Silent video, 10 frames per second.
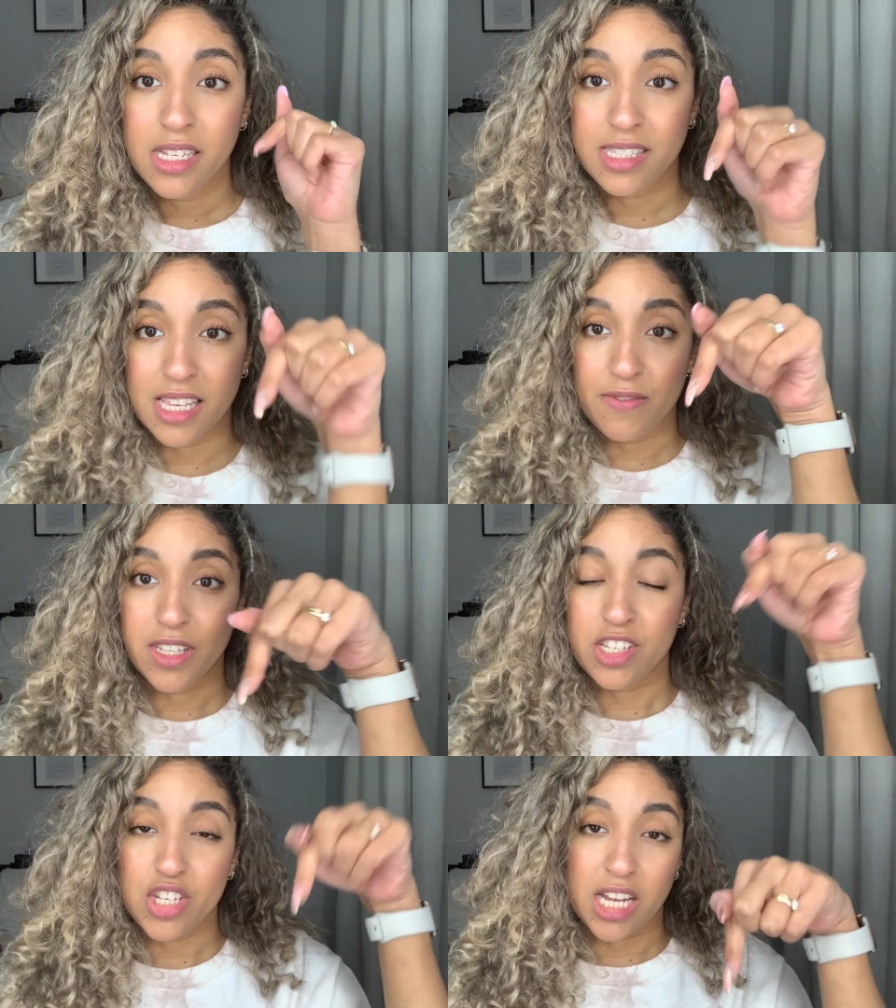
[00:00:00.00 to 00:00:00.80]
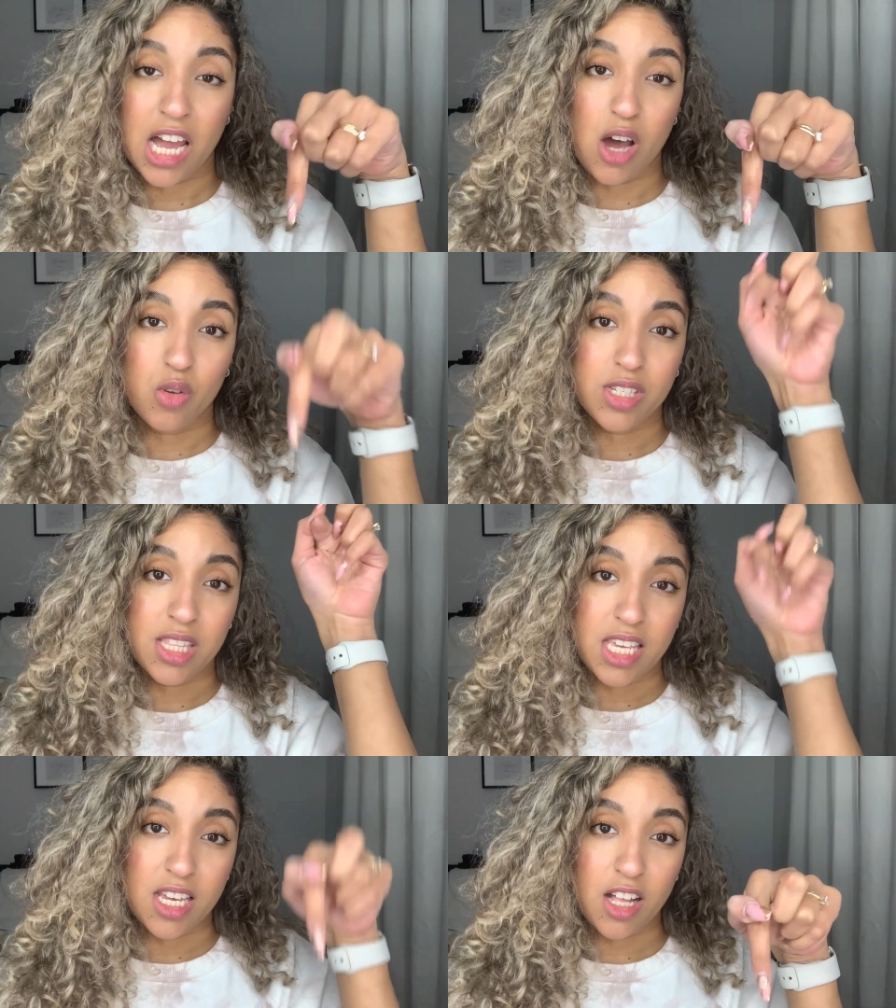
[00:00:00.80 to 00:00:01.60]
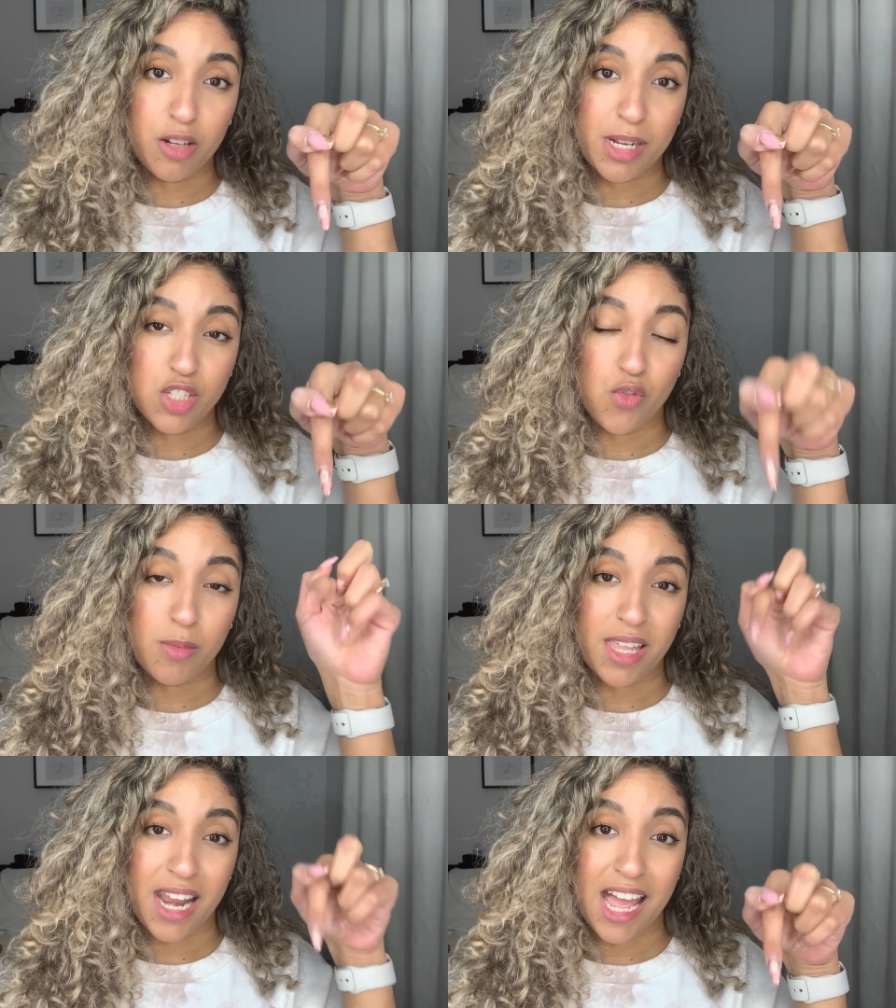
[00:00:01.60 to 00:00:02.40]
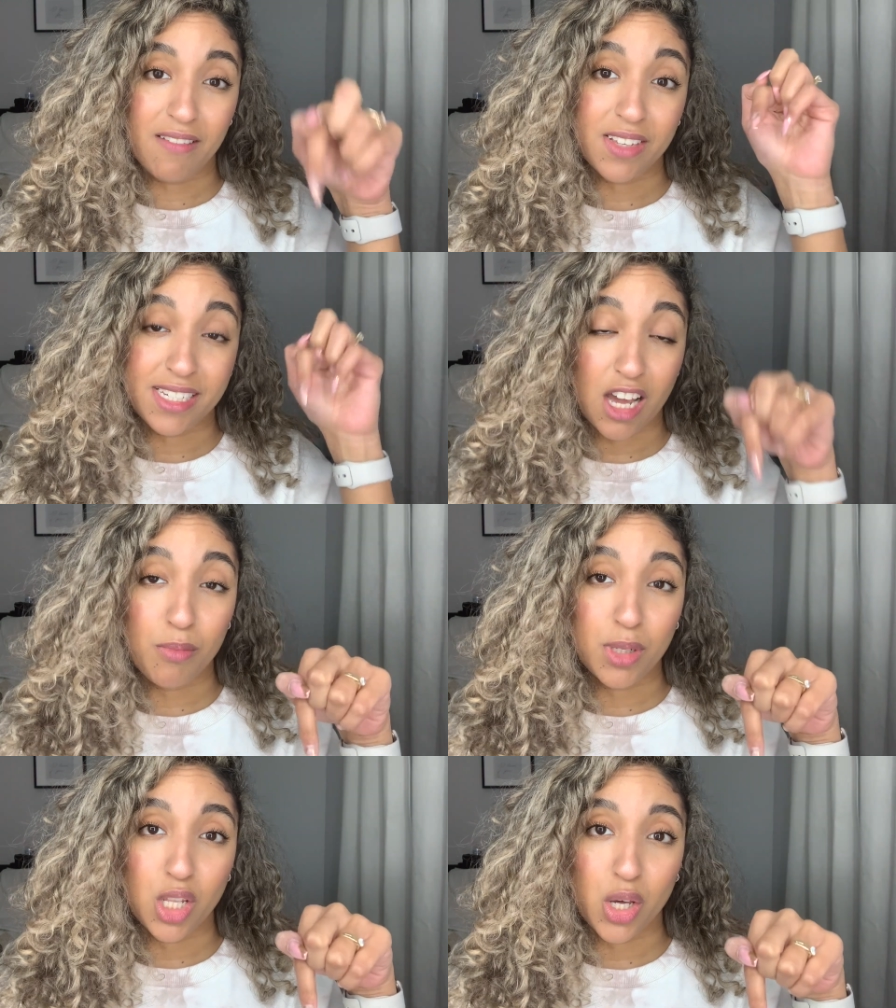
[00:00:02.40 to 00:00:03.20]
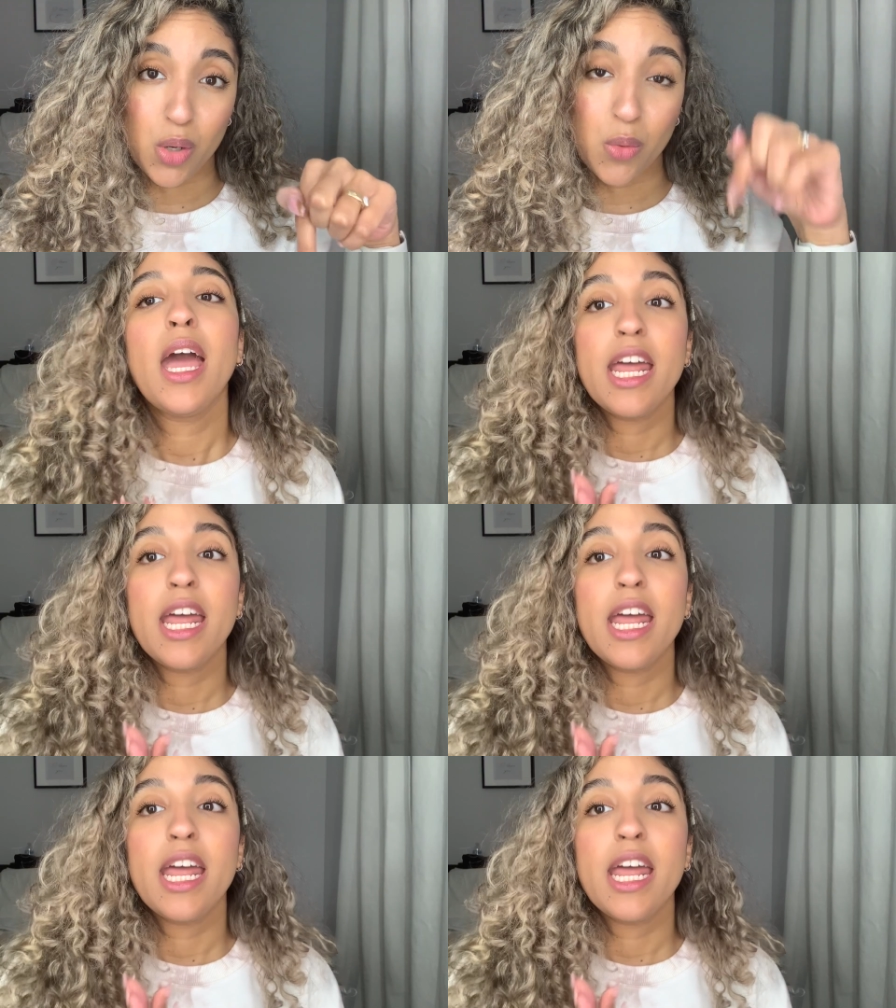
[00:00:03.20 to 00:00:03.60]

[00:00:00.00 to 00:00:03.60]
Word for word: definitely check out the color match form that I have down below.